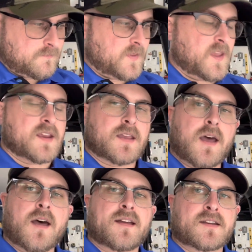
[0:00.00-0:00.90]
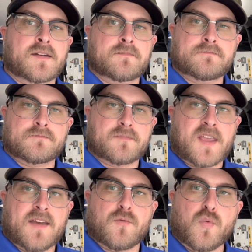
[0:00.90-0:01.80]
Thank God
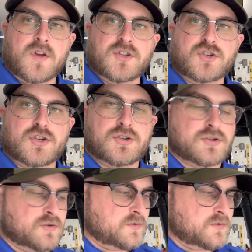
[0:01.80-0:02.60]
I have a winch.